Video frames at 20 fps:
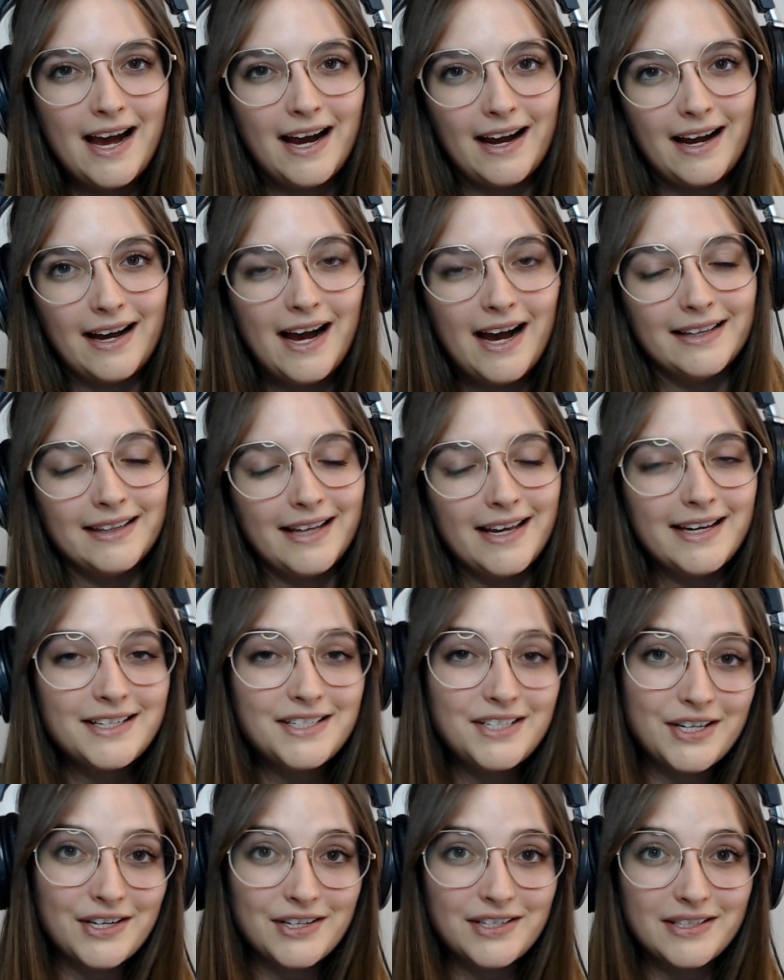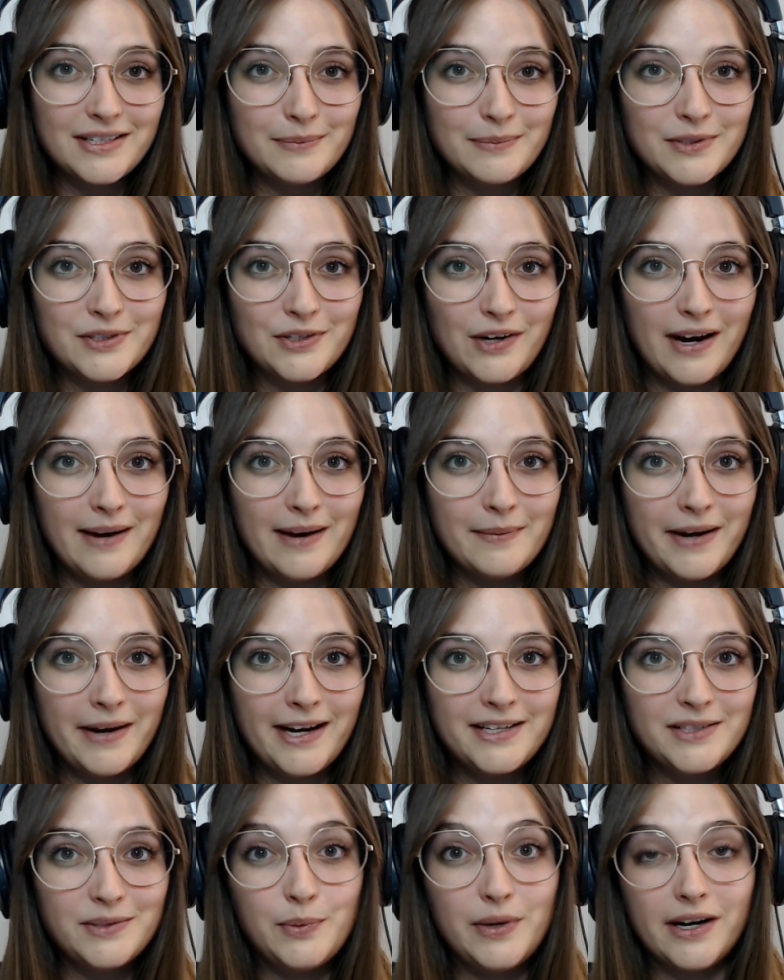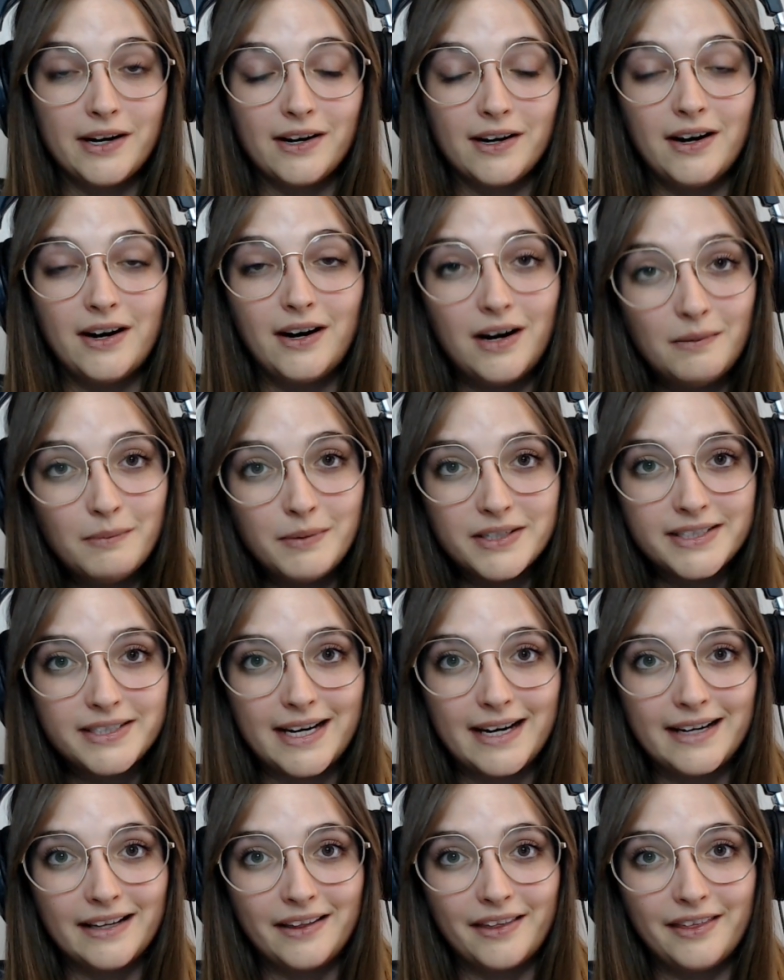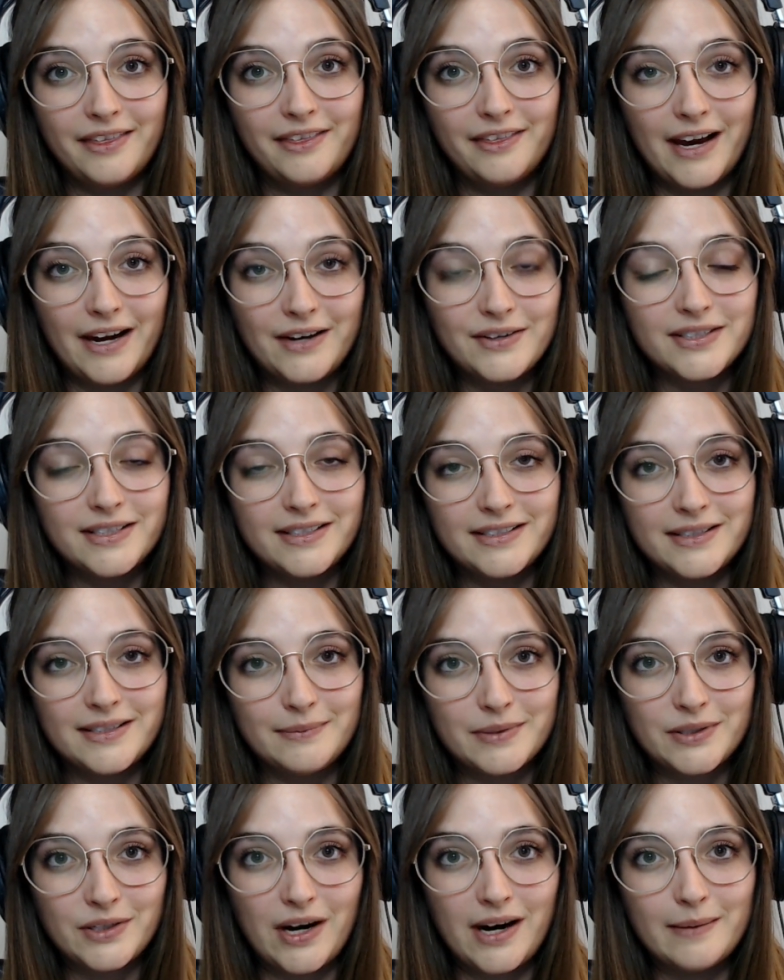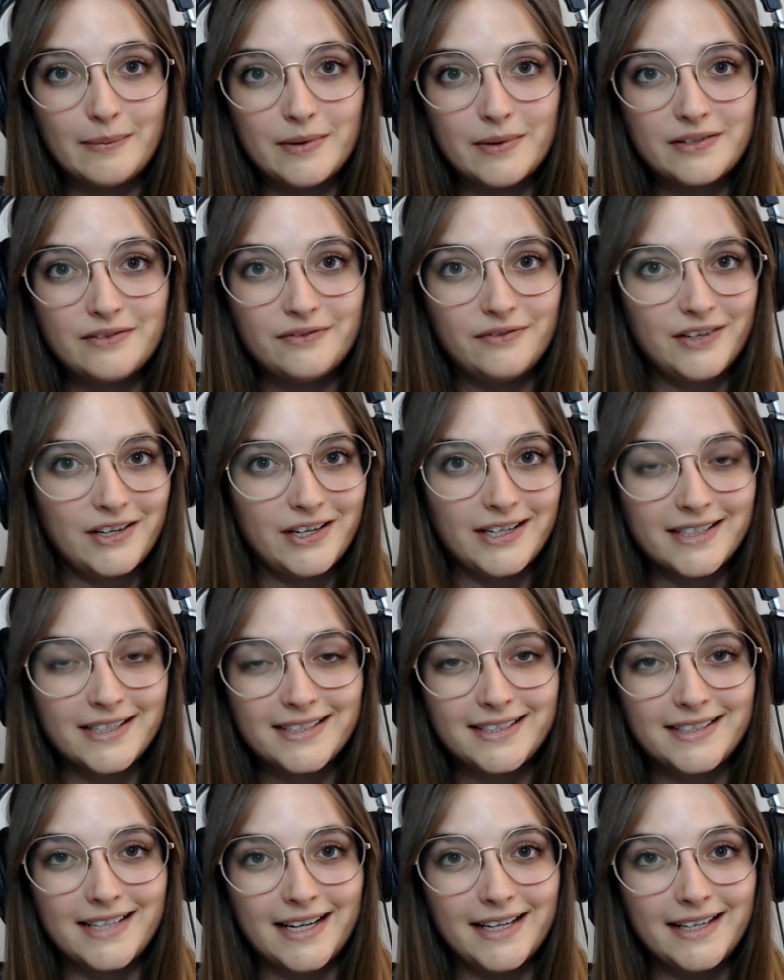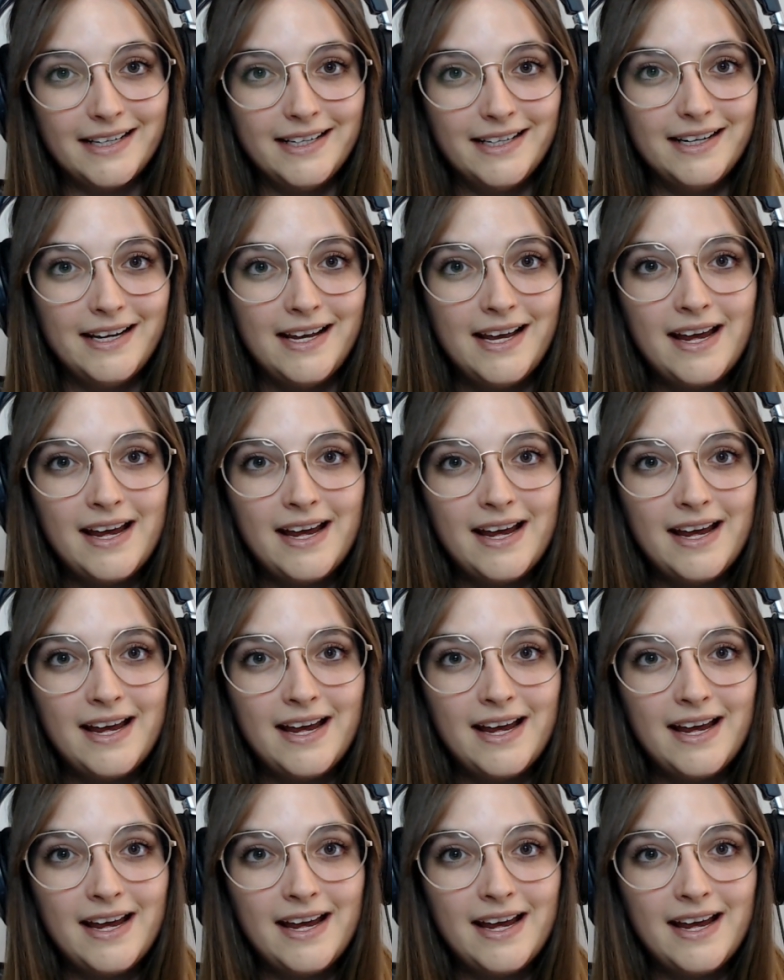Like, share, subscribe, guys. We are almost at 1,000 subscribers. Very exciting.